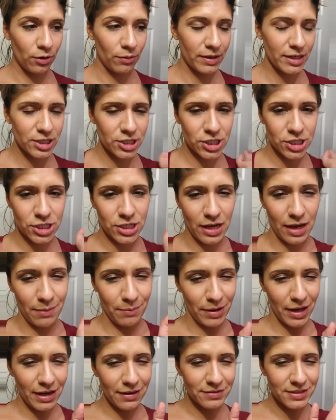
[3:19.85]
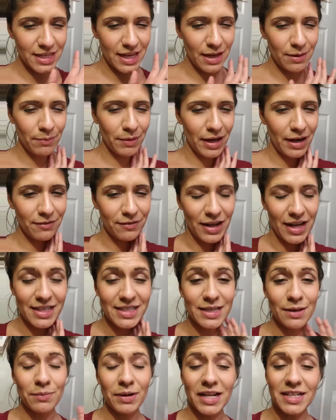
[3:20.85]
which I might have said, might have
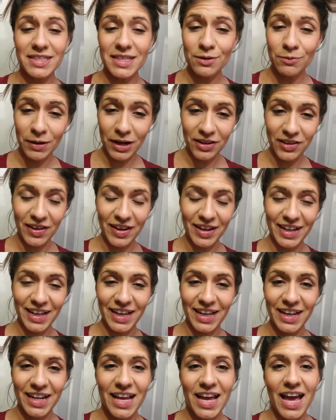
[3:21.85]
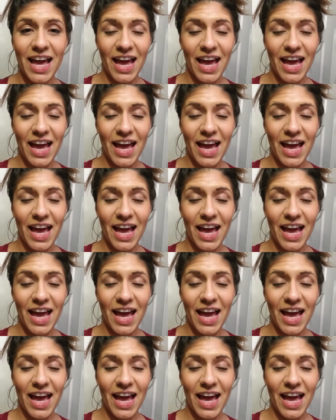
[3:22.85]
not said, but I did well on it,